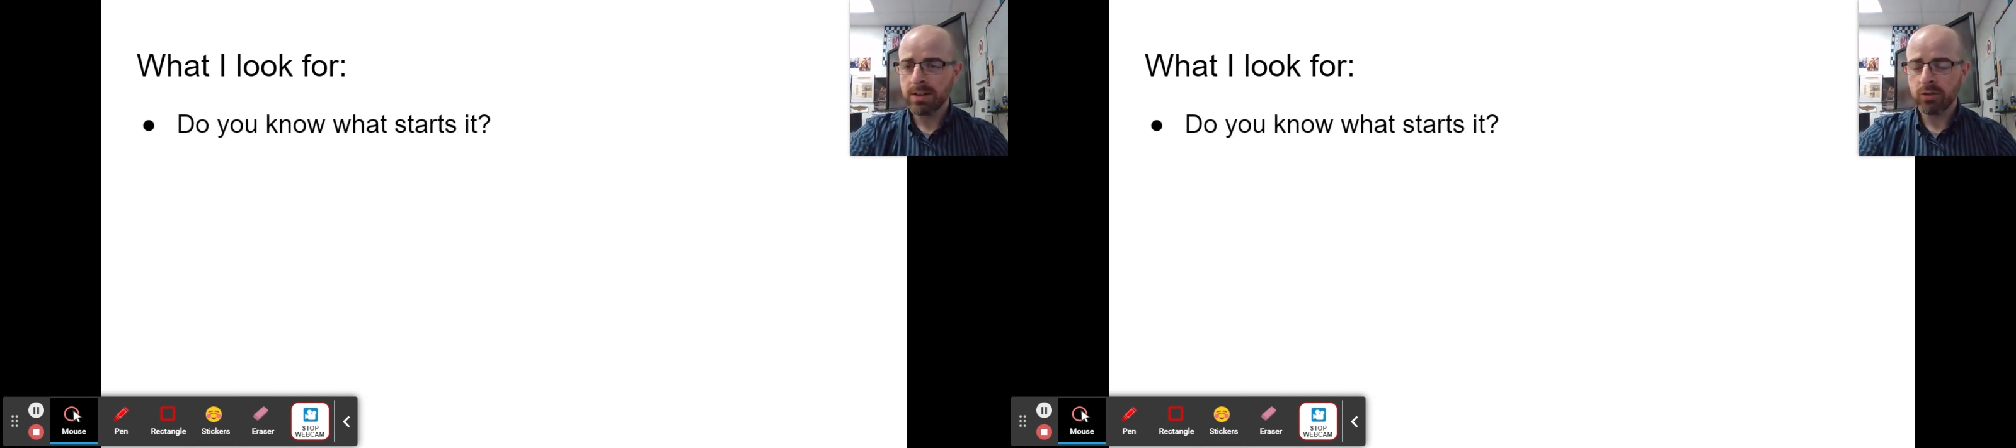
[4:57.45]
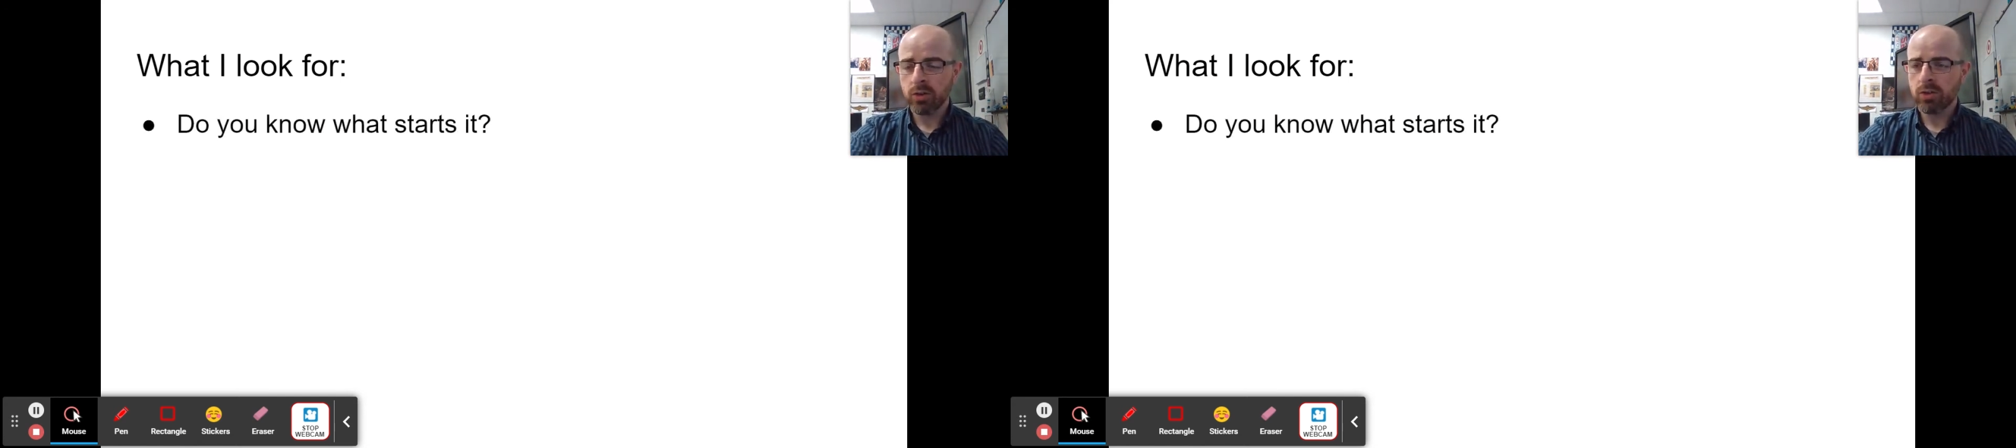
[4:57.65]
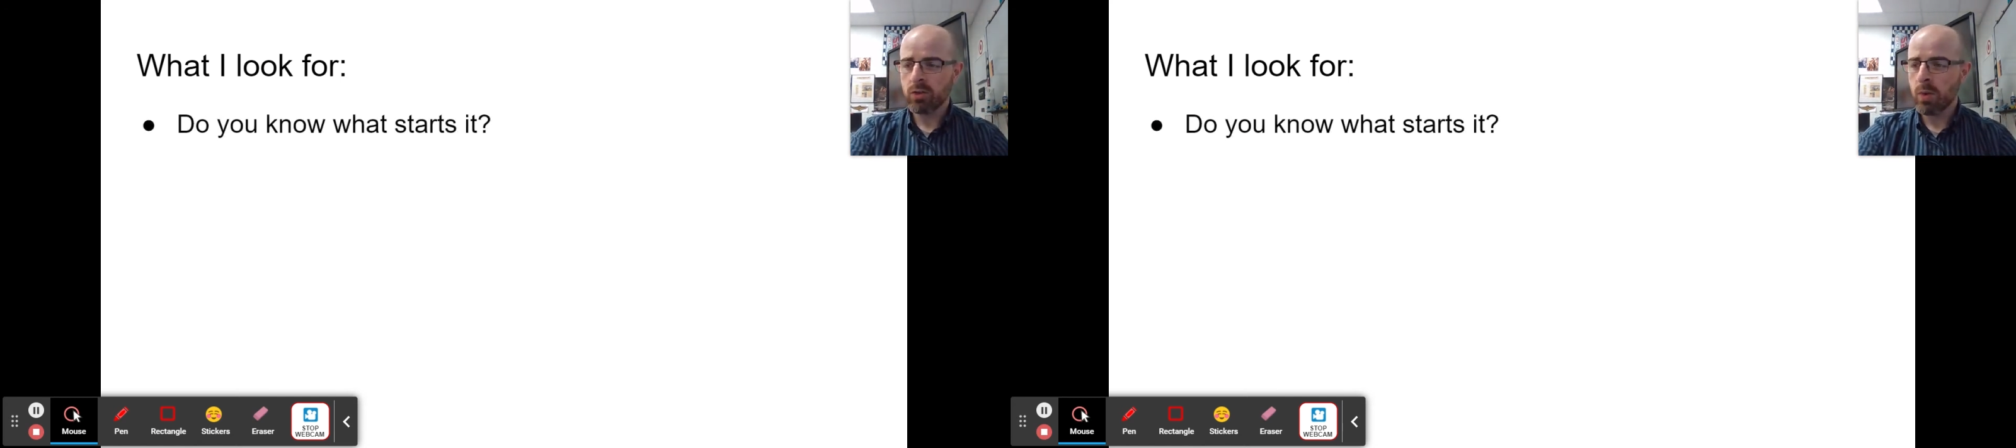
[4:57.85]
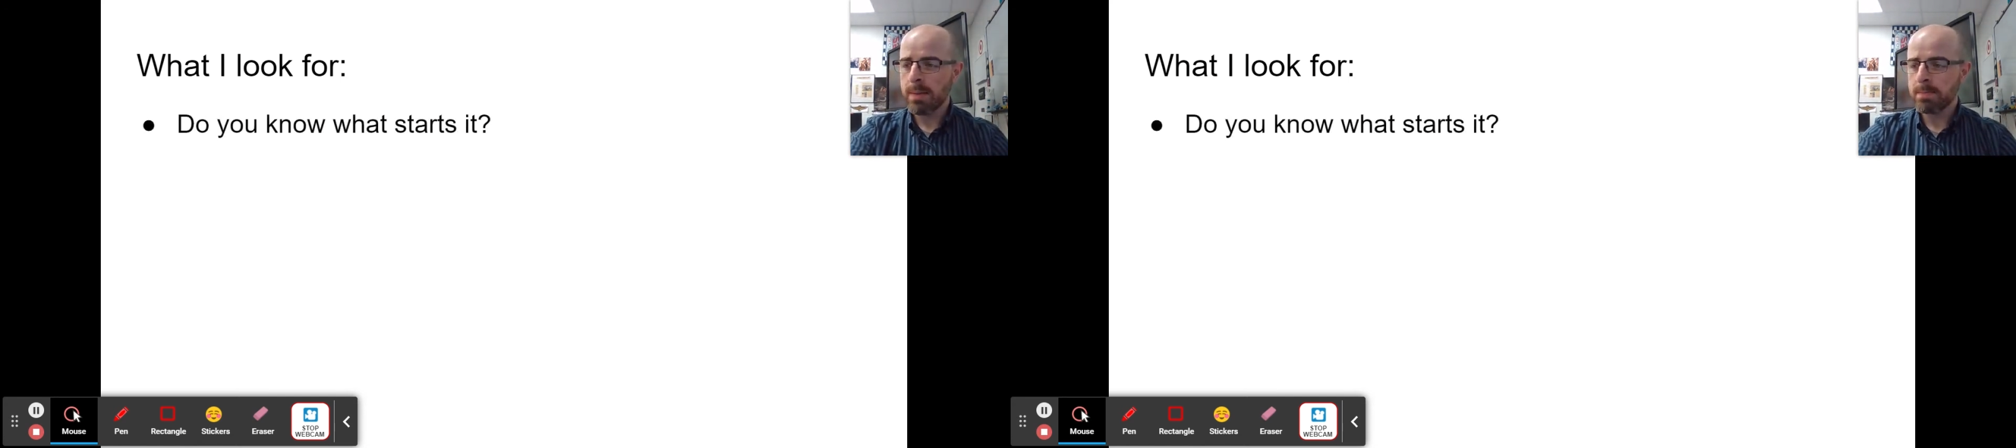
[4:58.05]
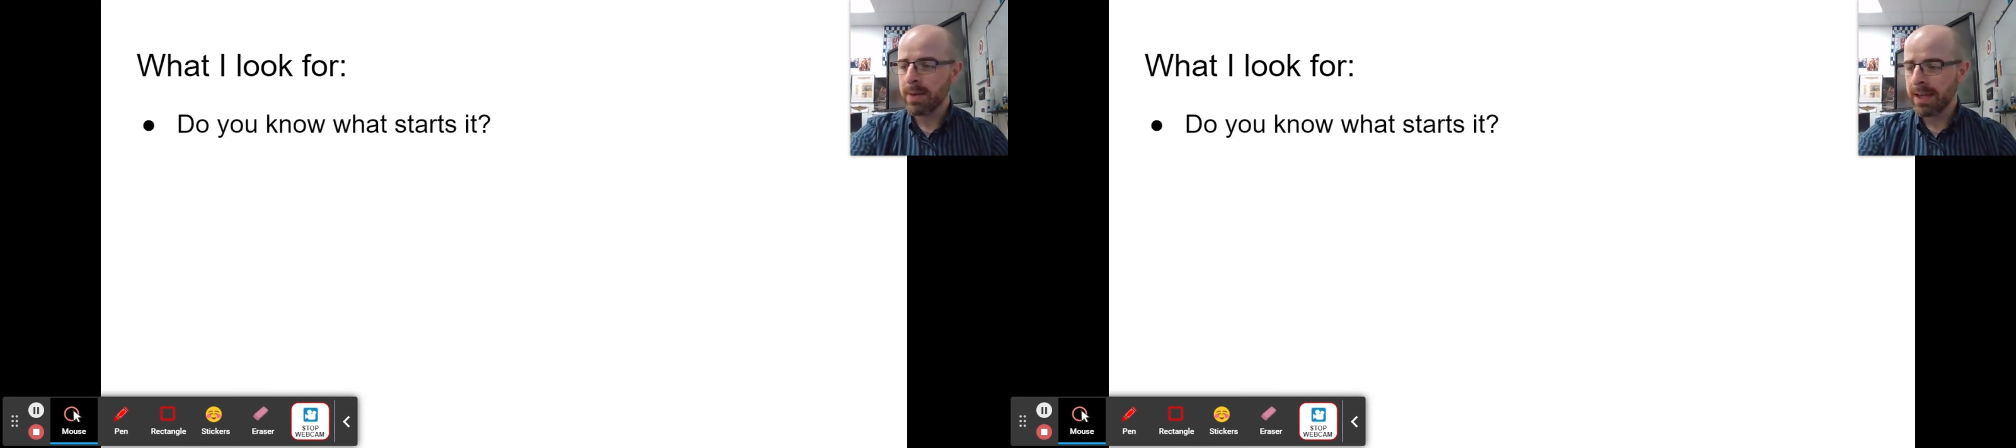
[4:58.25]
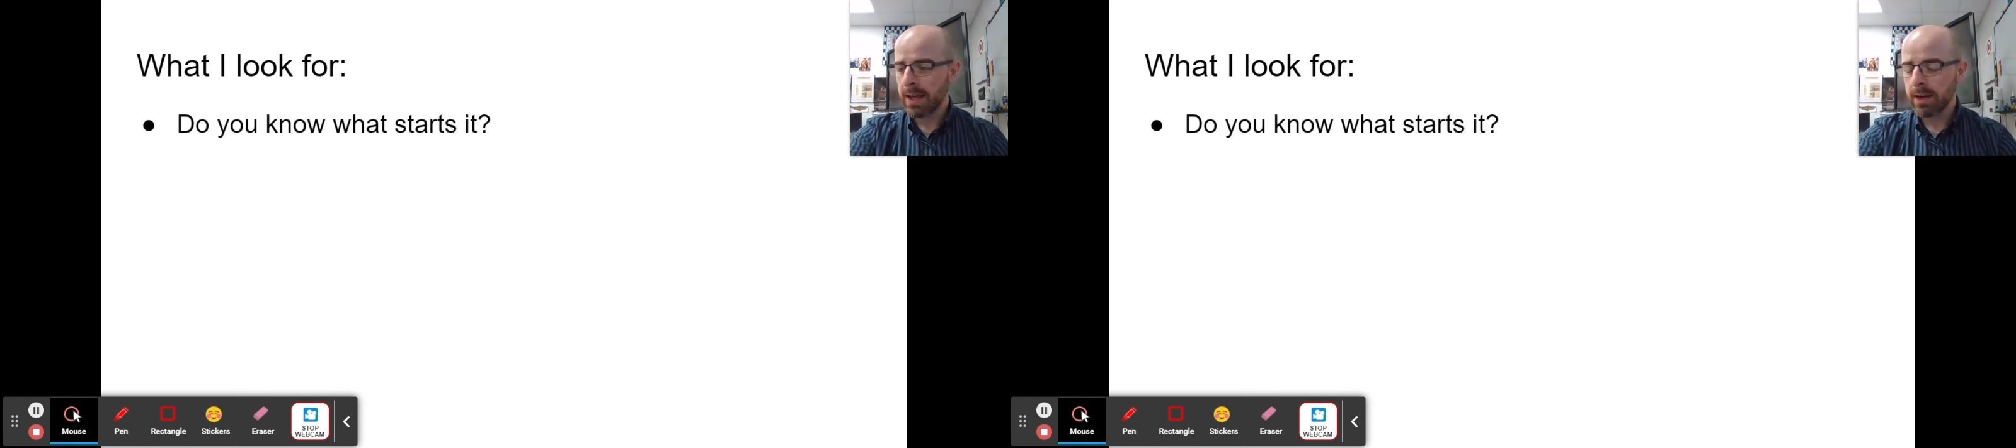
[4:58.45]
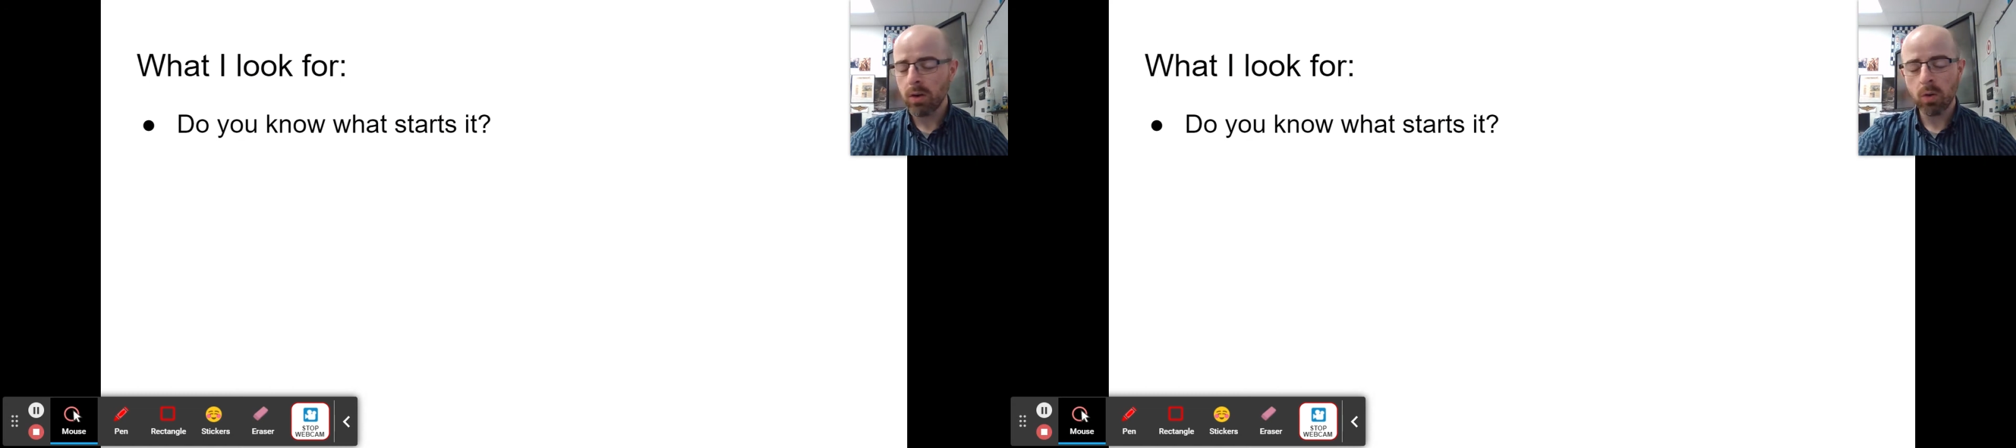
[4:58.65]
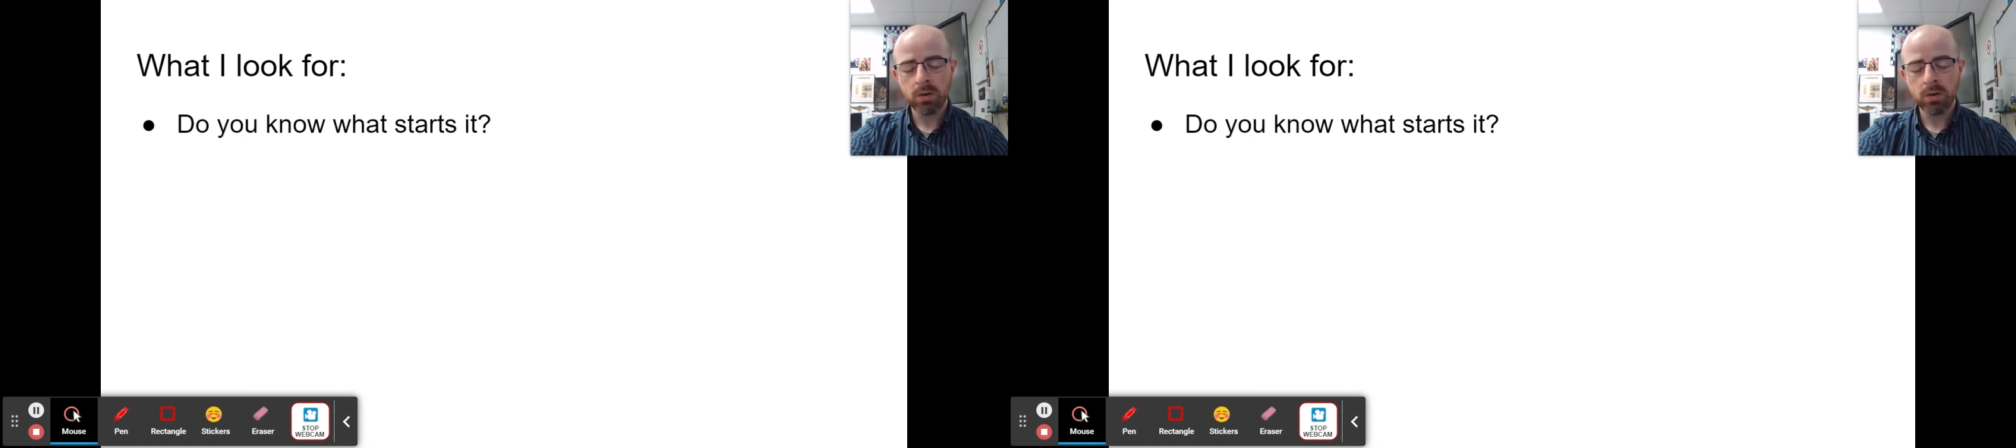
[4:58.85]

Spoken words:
Did you just write begin,